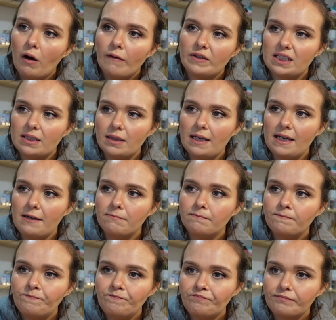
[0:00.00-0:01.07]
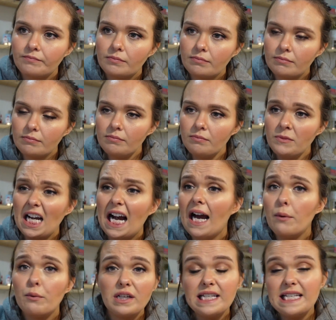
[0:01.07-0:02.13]
obviously
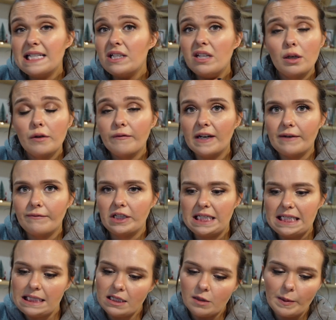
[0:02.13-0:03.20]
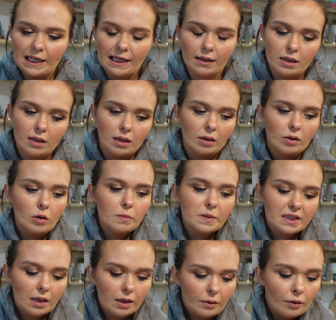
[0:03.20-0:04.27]
I would need to if I ever needed to pick anything up.
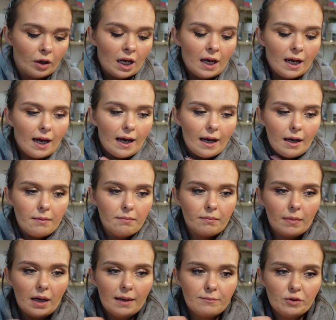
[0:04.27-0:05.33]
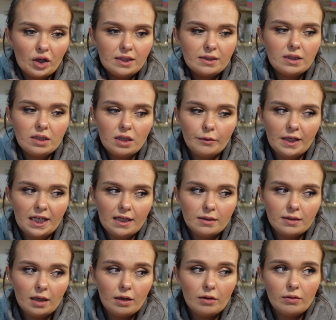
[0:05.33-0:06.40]
So I'm trying to do it
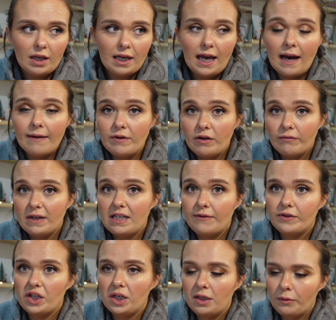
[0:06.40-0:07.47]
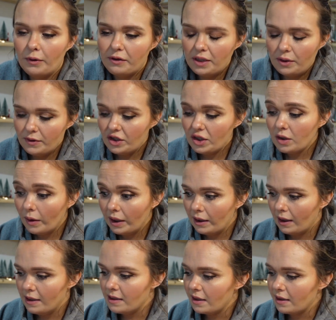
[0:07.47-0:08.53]
so they have it ready for January, which is
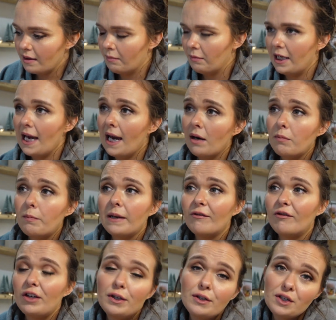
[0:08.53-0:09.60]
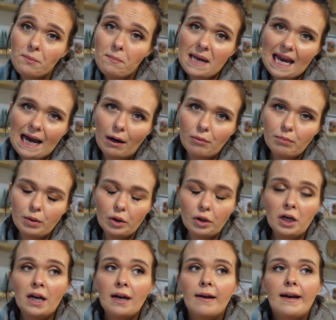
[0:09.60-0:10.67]
quite nice because I'm like helping future me out.
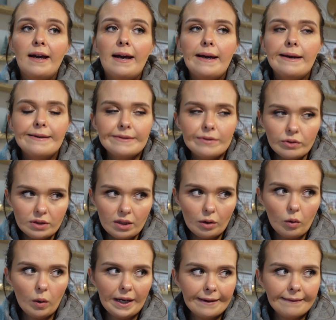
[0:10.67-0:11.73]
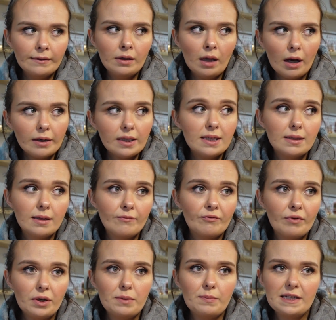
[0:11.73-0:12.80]
But it's also quite a lot because I'm
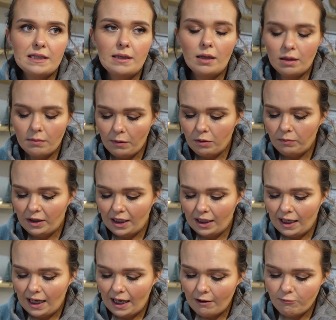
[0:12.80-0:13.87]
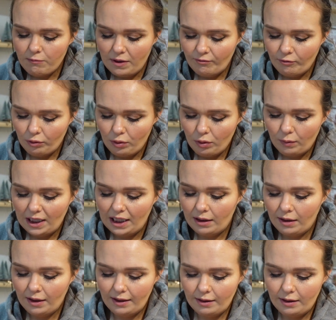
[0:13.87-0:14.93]
very busy at the moment, and I have been for a
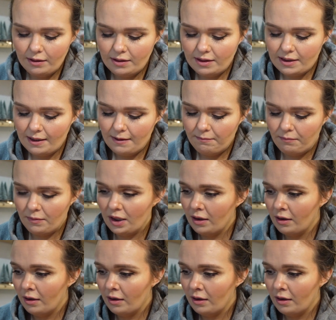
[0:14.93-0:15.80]
while, and